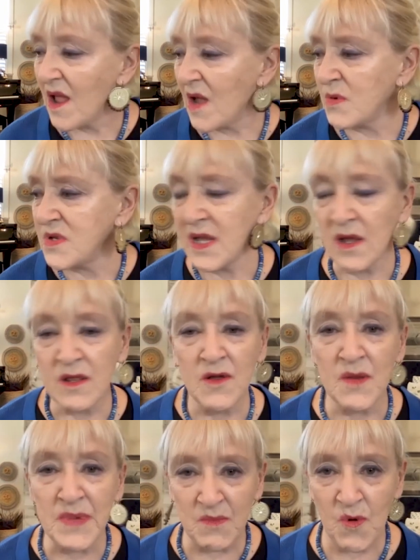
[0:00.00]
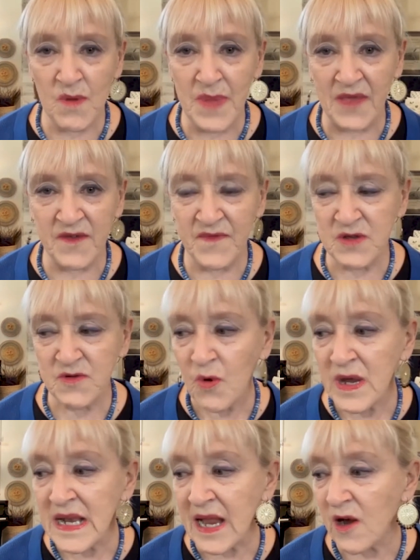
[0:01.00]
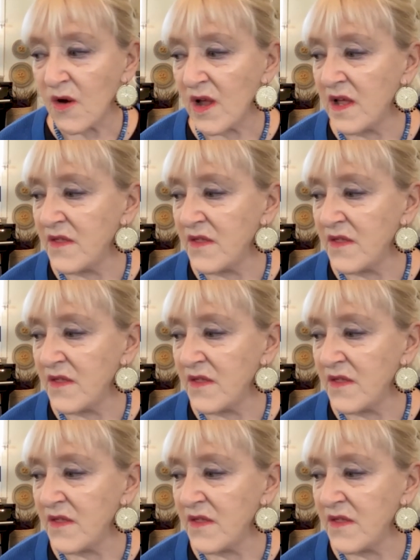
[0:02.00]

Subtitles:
I want to tell you a little bit more about the Victorian era.